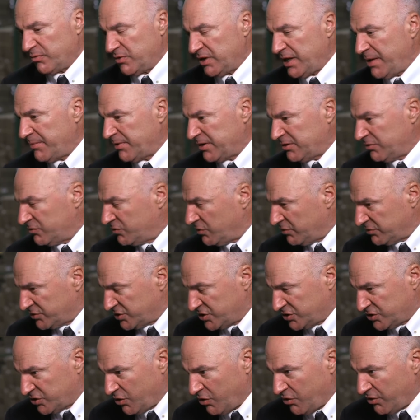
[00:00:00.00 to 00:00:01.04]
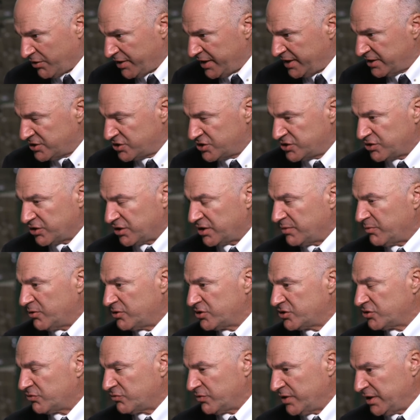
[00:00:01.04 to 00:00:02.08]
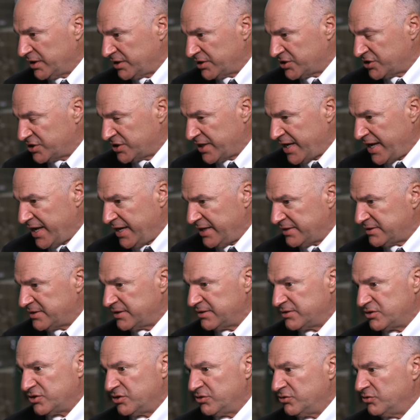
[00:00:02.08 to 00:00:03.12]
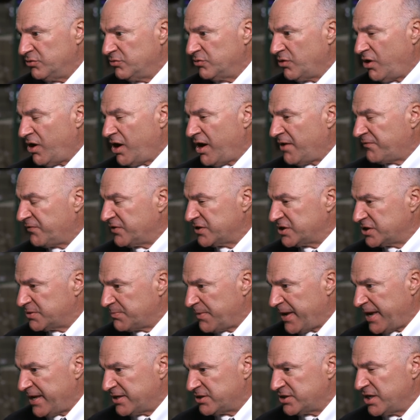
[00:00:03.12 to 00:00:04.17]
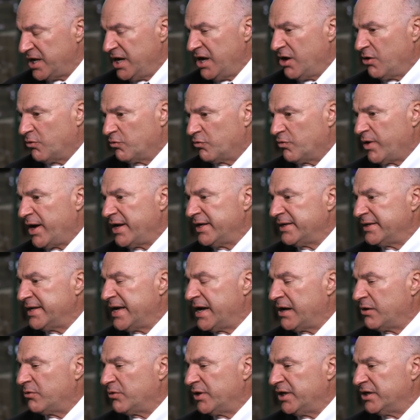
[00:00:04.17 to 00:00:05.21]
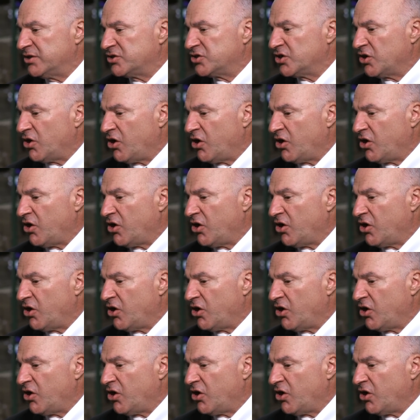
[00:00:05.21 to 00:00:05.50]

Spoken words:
climate-controlled storage to commercial real estate to office space. Right now, it's